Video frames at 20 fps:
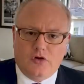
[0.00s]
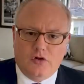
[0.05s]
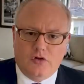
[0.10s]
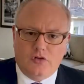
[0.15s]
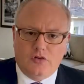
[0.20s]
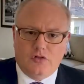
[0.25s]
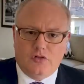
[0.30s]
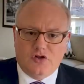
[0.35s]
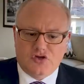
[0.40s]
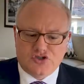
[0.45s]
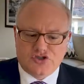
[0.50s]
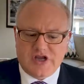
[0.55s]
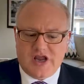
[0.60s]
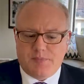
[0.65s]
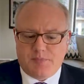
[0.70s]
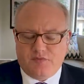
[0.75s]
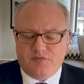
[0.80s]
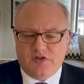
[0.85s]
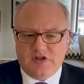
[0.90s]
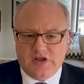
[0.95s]
The
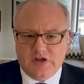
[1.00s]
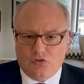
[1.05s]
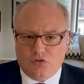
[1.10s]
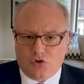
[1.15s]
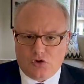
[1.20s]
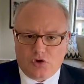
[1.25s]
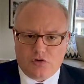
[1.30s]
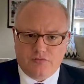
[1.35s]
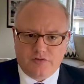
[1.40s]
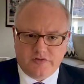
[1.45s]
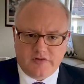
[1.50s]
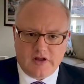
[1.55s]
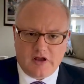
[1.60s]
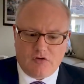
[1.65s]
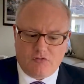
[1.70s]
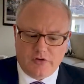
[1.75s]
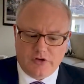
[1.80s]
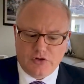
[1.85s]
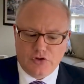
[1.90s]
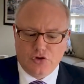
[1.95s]
shape of the yield curve is
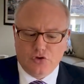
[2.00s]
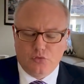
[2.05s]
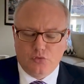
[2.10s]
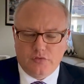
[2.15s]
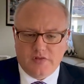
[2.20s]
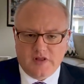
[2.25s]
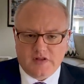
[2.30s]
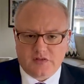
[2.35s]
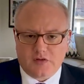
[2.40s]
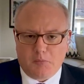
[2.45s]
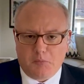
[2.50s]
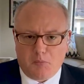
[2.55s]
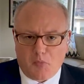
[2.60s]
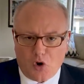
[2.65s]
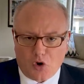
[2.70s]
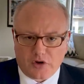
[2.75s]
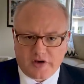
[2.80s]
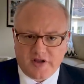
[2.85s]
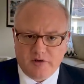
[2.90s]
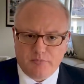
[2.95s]
telling you that the
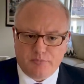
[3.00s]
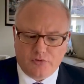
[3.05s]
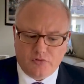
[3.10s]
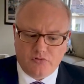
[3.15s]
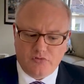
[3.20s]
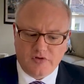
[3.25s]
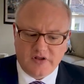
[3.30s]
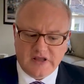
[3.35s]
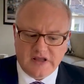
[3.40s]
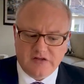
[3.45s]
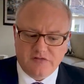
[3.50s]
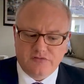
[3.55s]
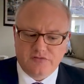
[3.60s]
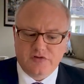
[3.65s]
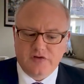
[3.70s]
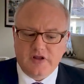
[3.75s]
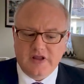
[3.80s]
market believes